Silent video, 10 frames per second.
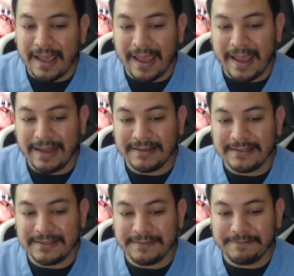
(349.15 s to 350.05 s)
And
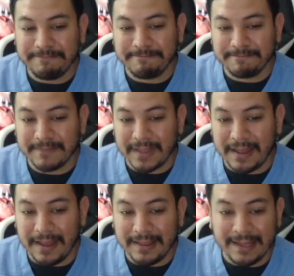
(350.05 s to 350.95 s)

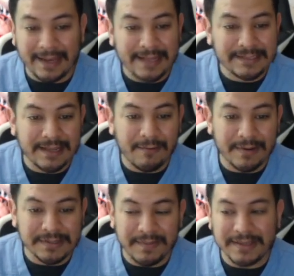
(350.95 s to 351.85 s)
the last thing I
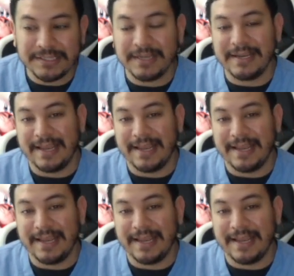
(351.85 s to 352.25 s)
want to mention